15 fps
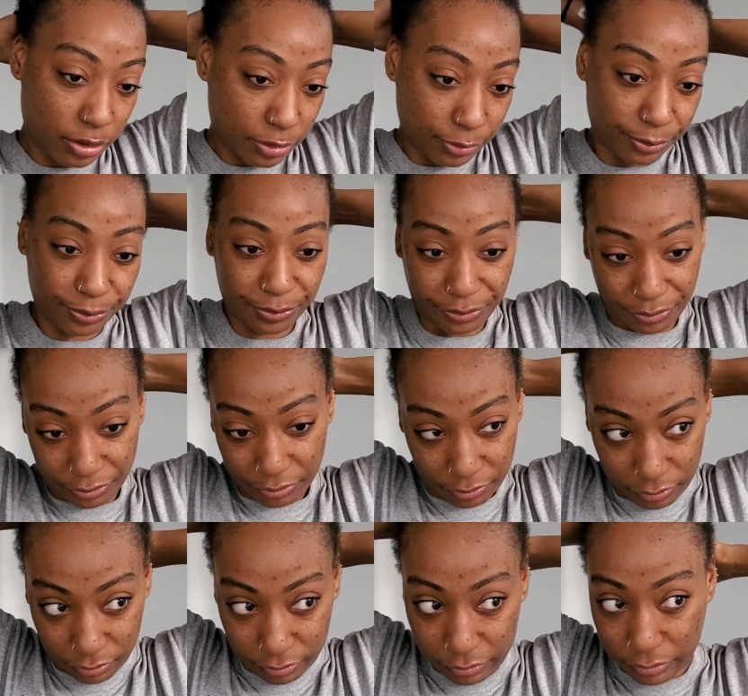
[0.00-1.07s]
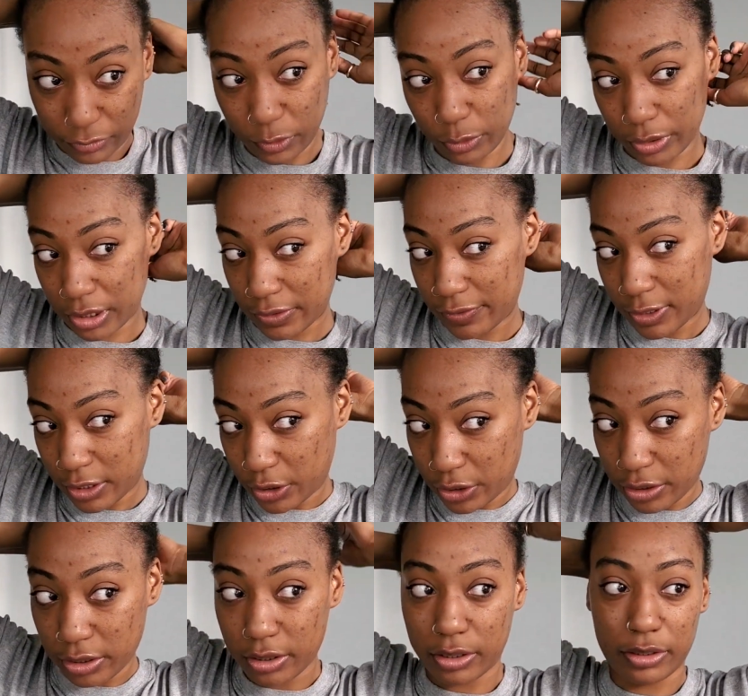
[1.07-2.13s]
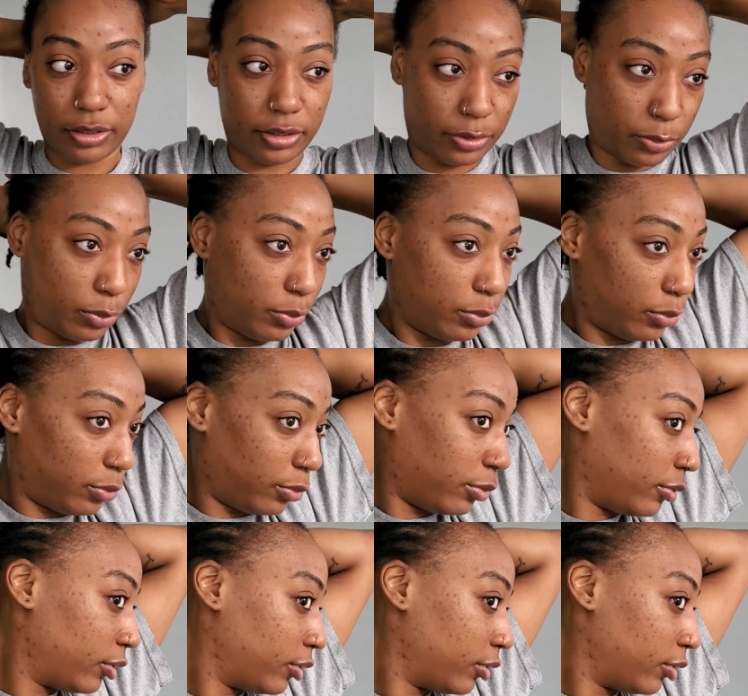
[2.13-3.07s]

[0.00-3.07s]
I don't know direction with this. Ooh.